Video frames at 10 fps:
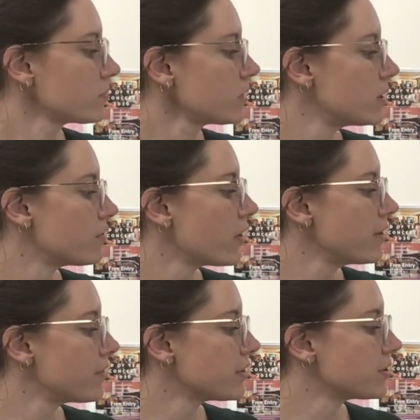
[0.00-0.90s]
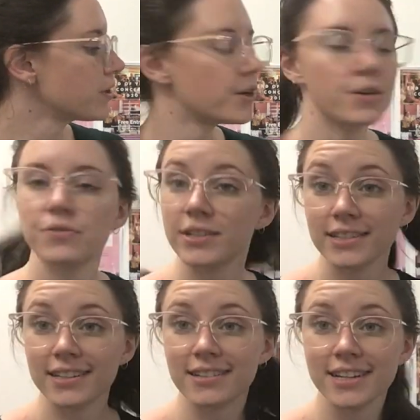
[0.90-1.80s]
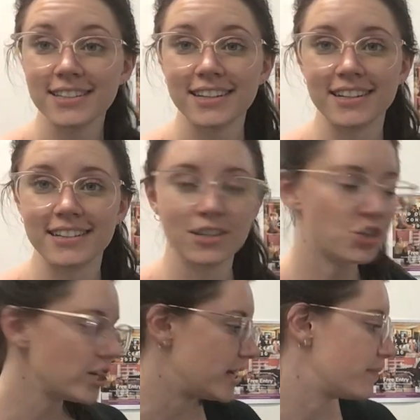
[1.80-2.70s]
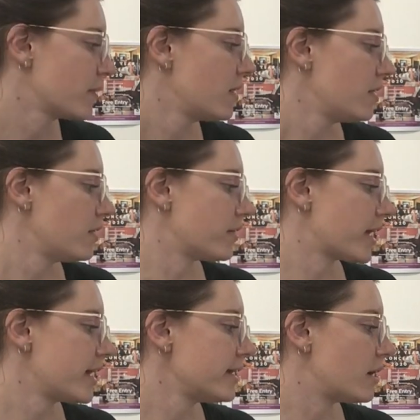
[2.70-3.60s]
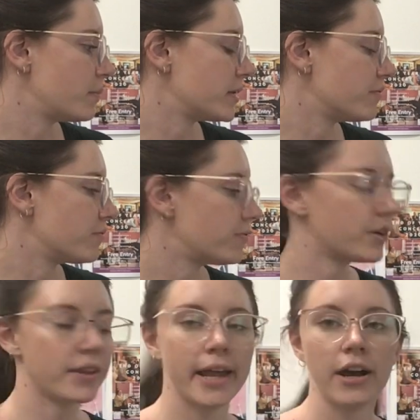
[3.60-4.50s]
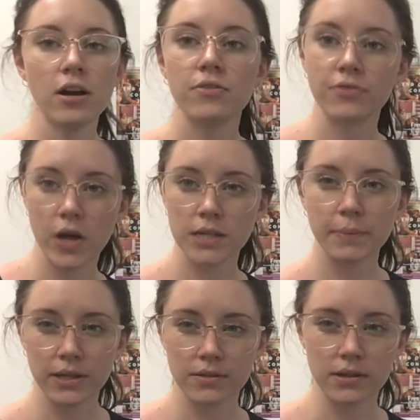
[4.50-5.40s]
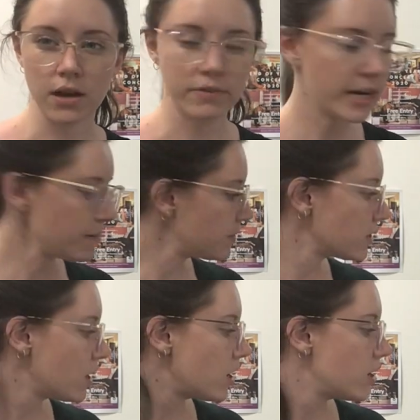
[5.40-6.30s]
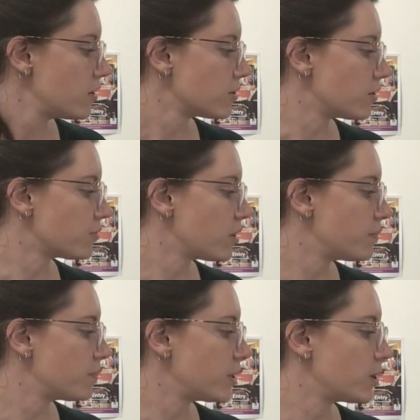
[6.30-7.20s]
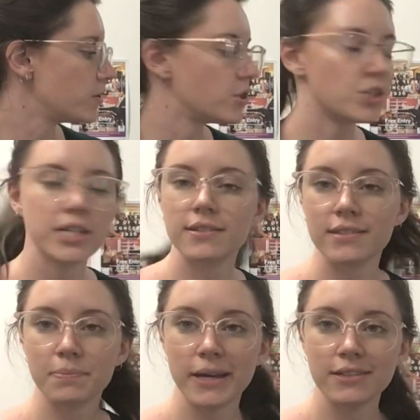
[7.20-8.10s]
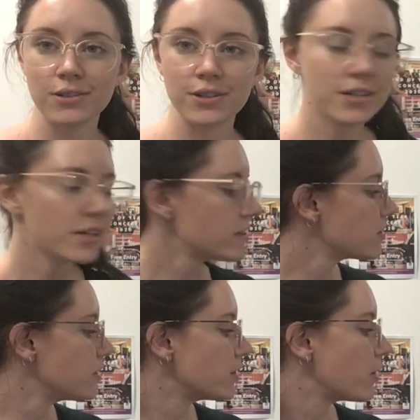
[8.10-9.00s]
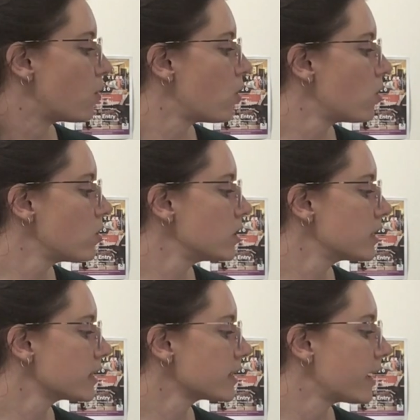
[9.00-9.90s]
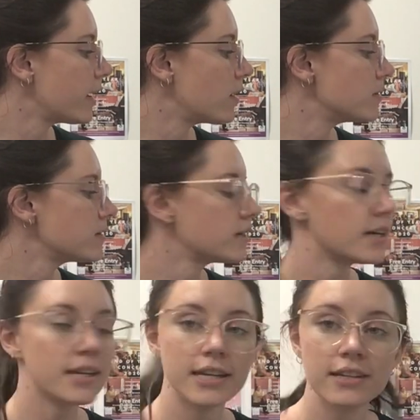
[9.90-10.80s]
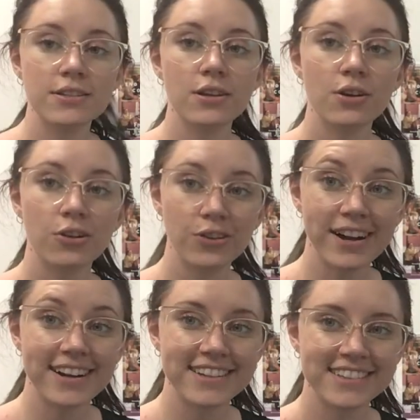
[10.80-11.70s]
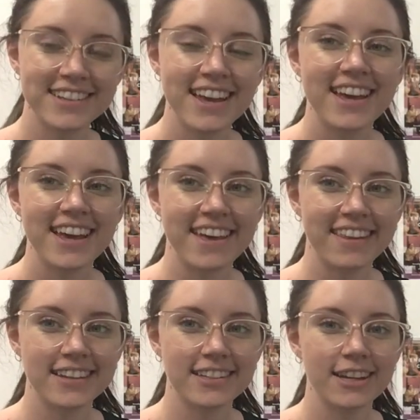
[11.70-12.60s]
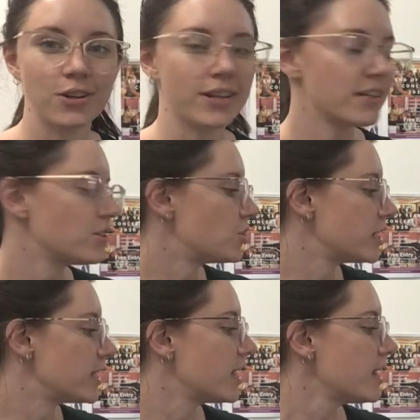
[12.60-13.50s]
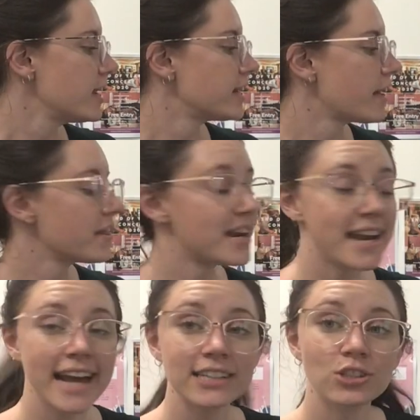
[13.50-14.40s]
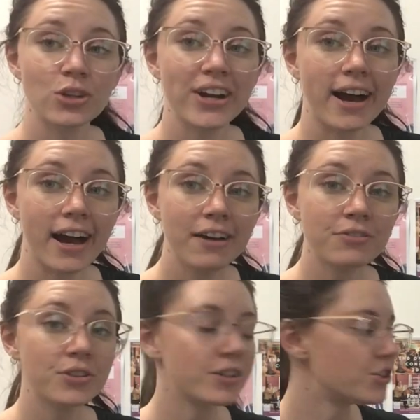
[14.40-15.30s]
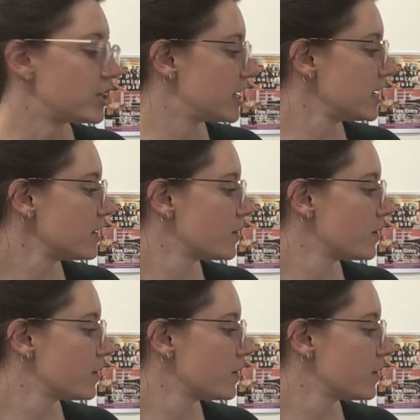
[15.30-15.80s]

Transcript: the very first note of Tisket a Tusket is a G, okay? And we can figure that out first by using our rhymes. So we know the G is a space note. So you go, all cows eat grass. And that's how you know that's a G. Now the next note after a G